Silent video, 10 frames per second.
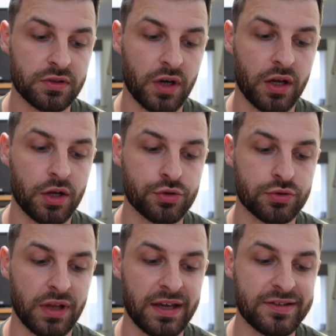
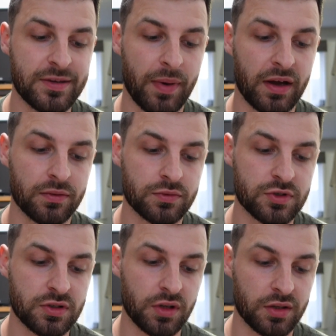
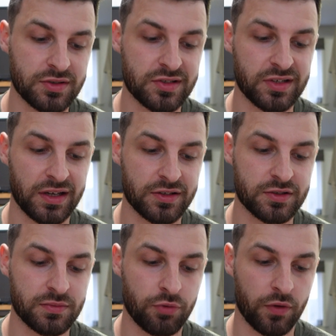
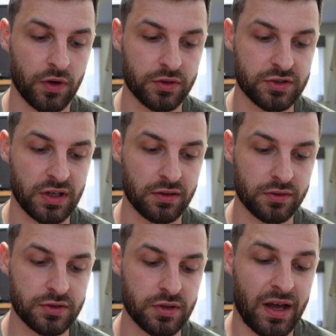£980.96 profit on sales.